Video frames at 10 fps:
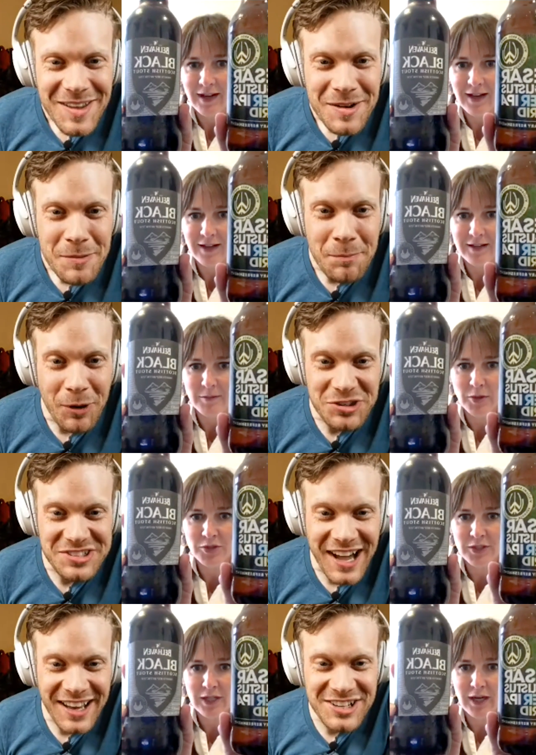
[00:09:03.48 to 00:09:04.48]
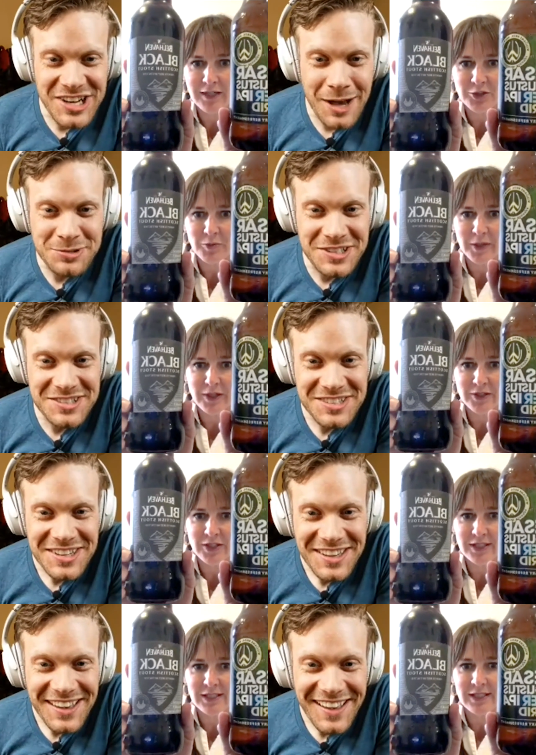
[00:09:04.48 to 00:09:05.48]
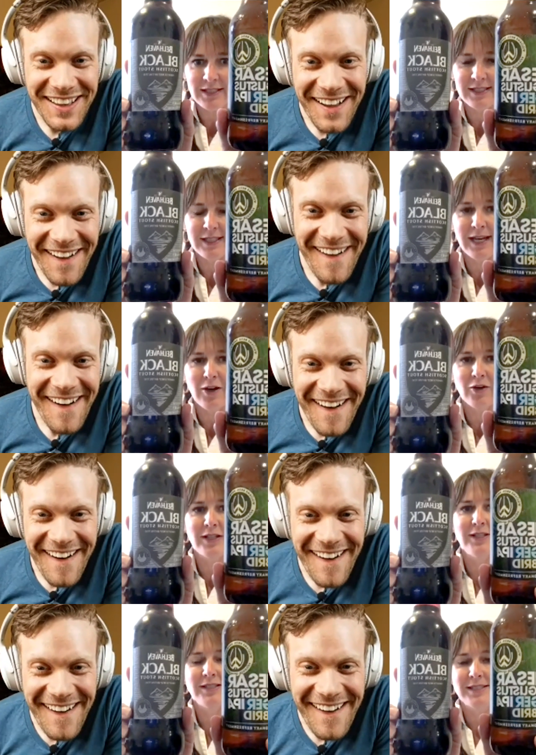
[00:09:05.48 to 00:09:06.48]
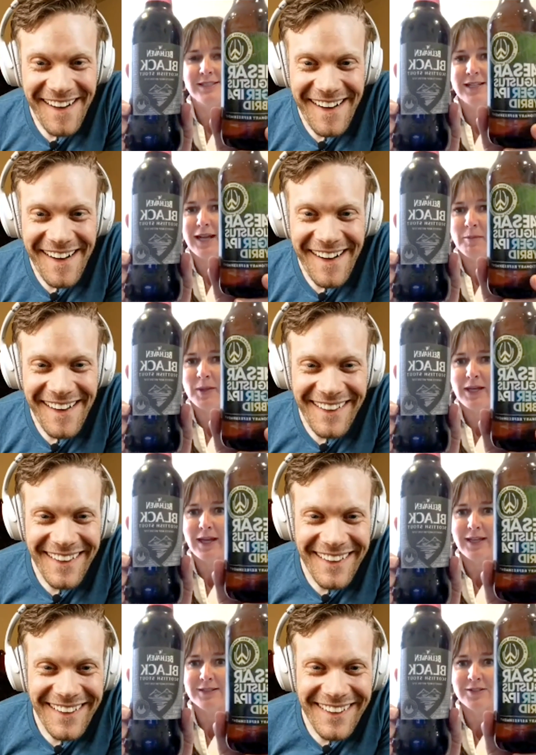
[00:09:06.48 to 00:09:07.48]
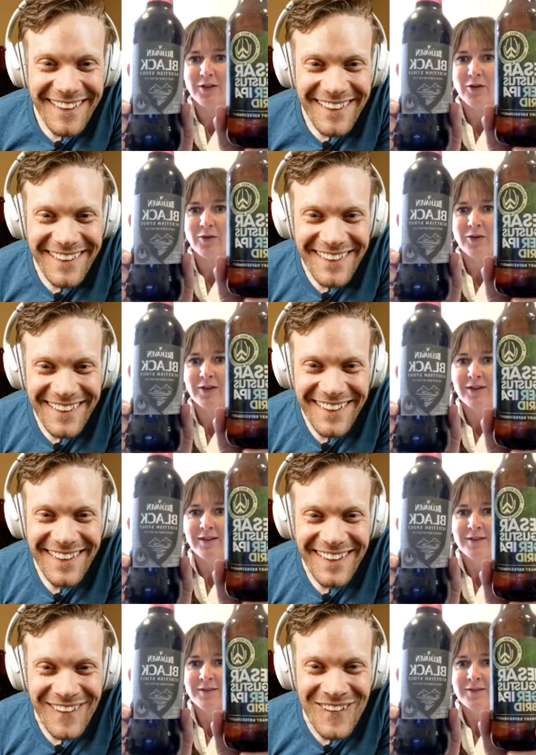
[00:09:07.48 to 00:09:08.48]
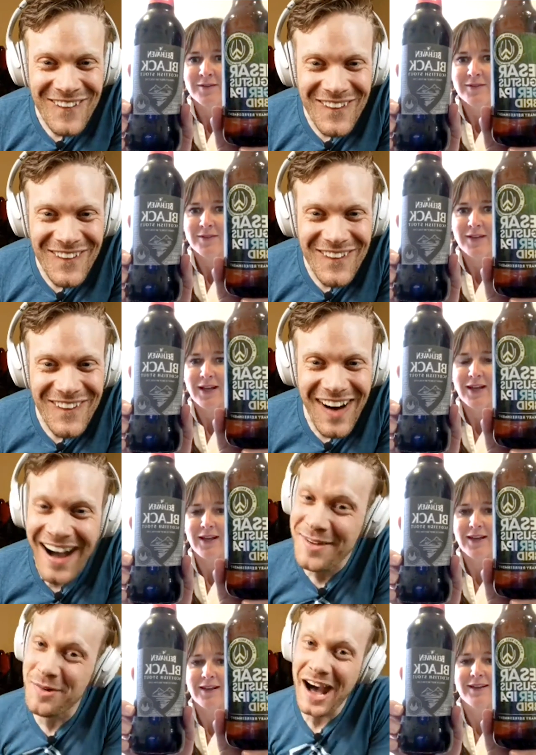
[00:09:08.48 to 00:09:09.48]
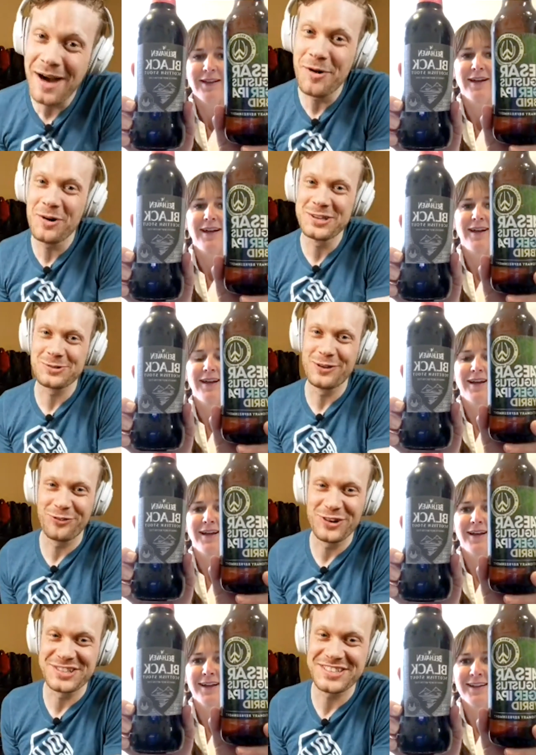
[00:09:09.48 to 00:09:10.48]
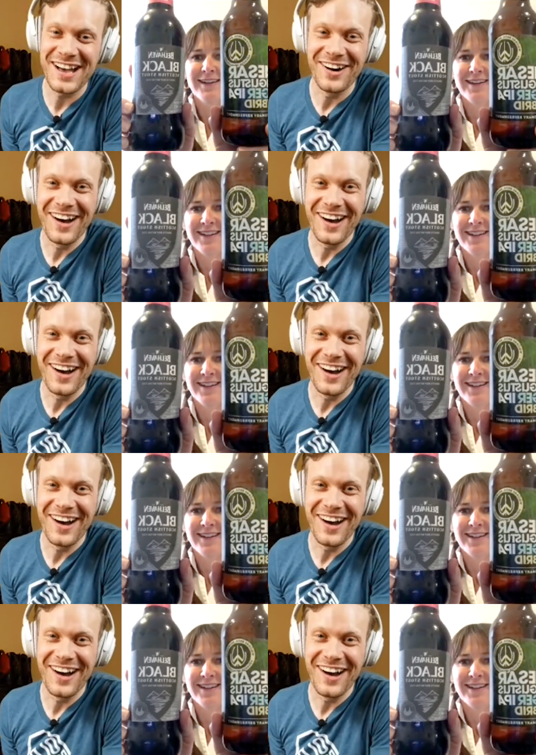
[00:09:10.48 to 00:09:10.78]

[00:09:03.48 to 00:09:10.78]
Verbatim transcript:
Speaker 1: Both Scottish options.
Speaker 2: This is a stout and this is an IPA. So.
Speaker 1: Ooh, I'm I'm always one for a stout. I